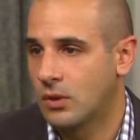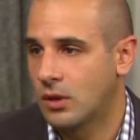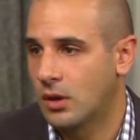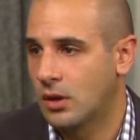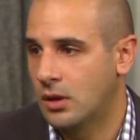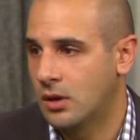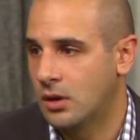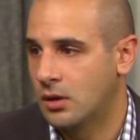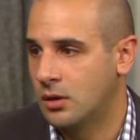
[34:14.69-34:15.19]

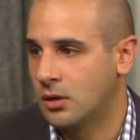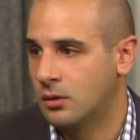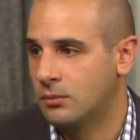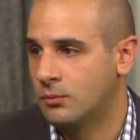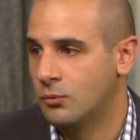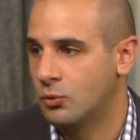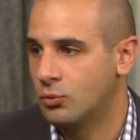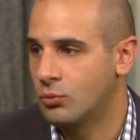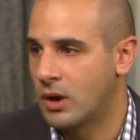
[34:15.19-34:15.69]

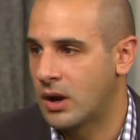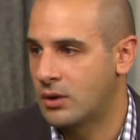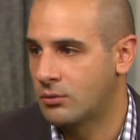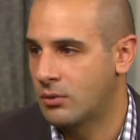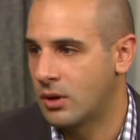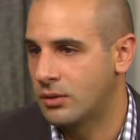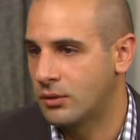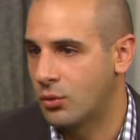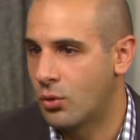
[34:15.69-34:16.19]
um, ran
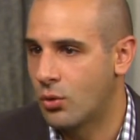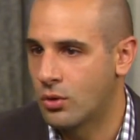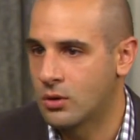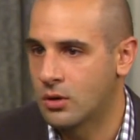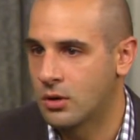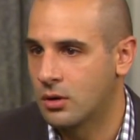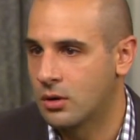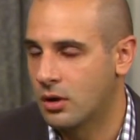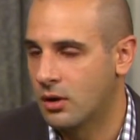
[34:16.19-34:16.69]
around the
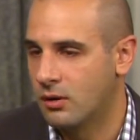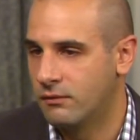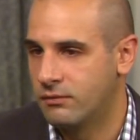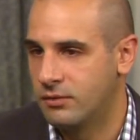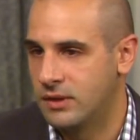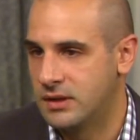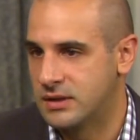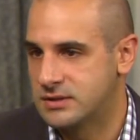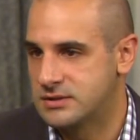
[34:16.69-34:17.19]
corner of
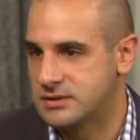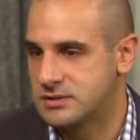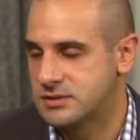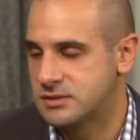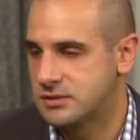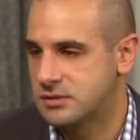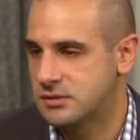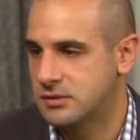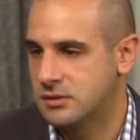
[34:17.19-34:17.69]

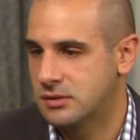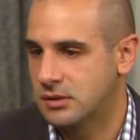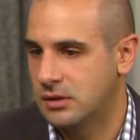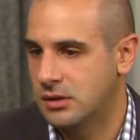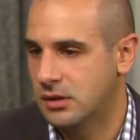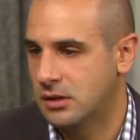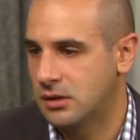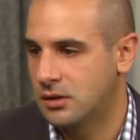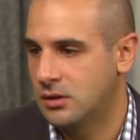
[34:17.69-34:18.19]
this
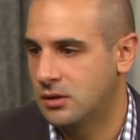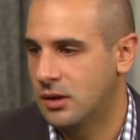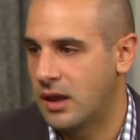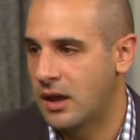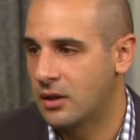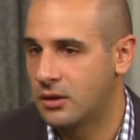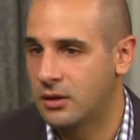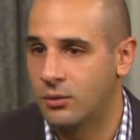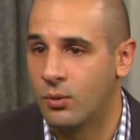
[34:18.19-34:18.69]
uh,
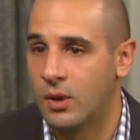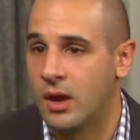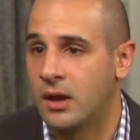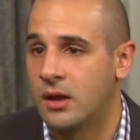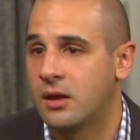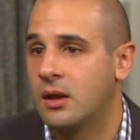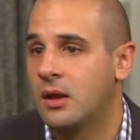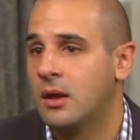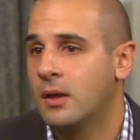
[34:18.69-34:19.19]

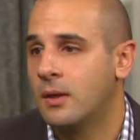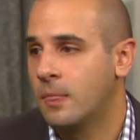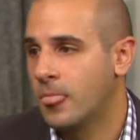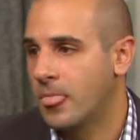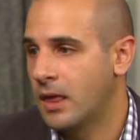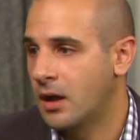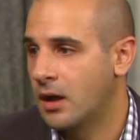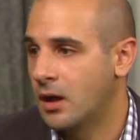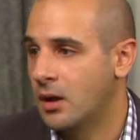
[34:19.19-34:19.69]
alleyway mm
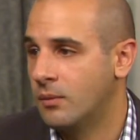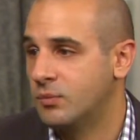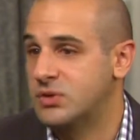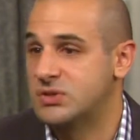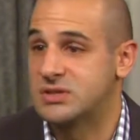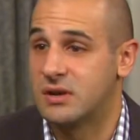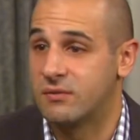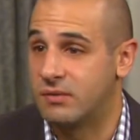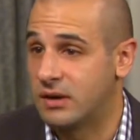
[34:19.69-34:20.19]
-hmm. to
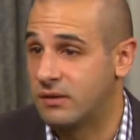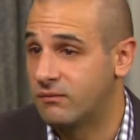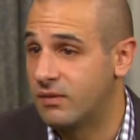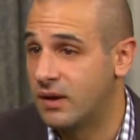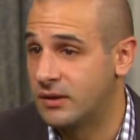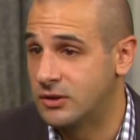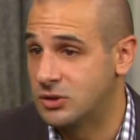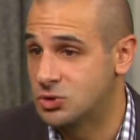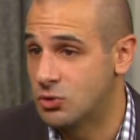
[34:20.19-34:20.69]
see if he can
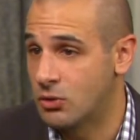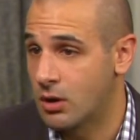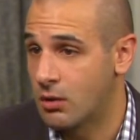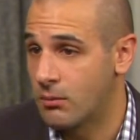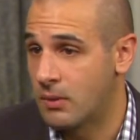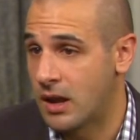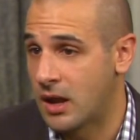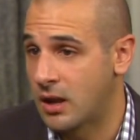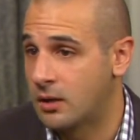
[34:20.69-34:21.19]
find the trigger
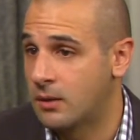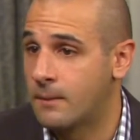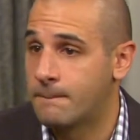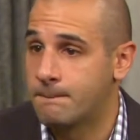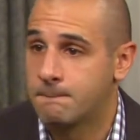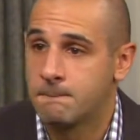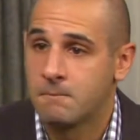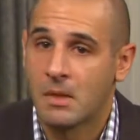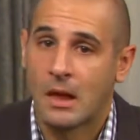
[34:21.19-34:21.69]
man.
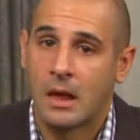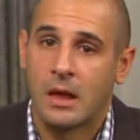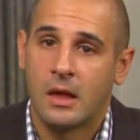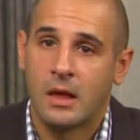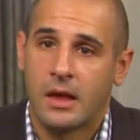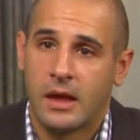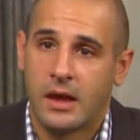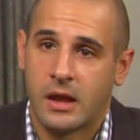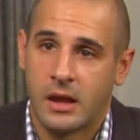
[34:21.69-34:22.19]

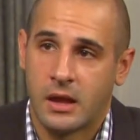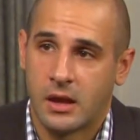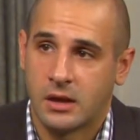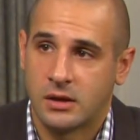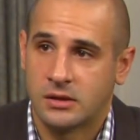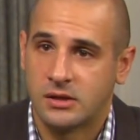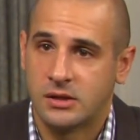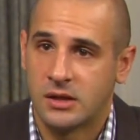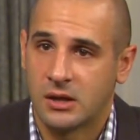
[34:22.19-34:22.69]
Mm-hmm.
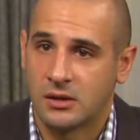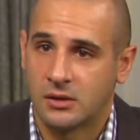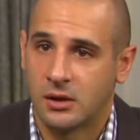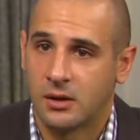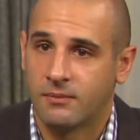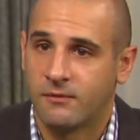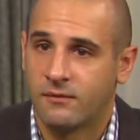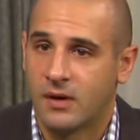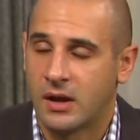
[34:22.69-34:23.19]
And he ended
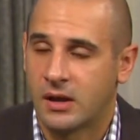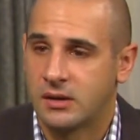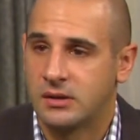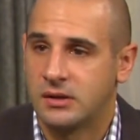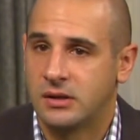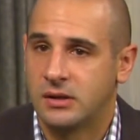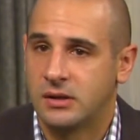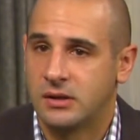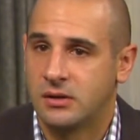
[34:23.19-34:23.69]
up
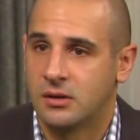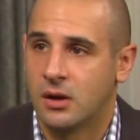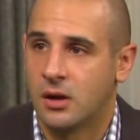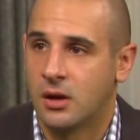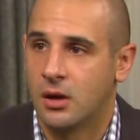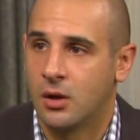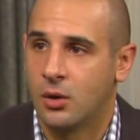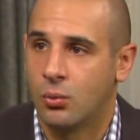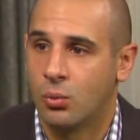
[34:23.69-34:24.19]
finding
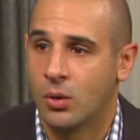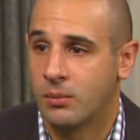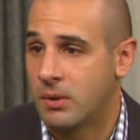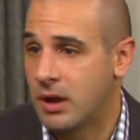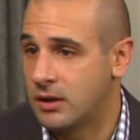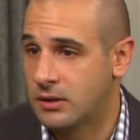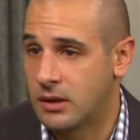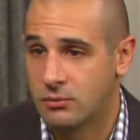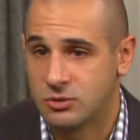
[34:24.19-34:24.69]
uh, one
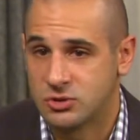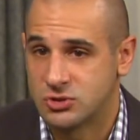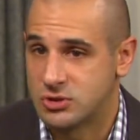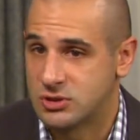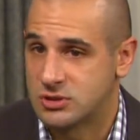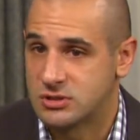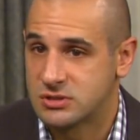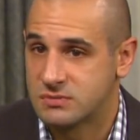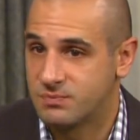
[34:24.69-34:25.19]
man that was
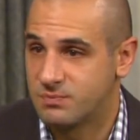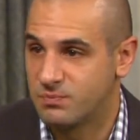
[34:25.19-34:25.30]
just